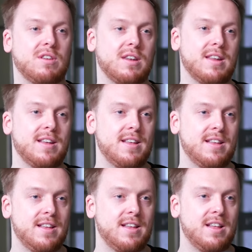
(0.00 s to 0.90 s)
And
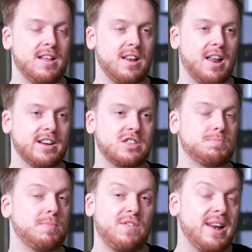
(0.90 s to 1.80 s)
like
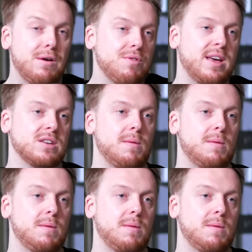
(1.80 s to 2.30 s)
just little things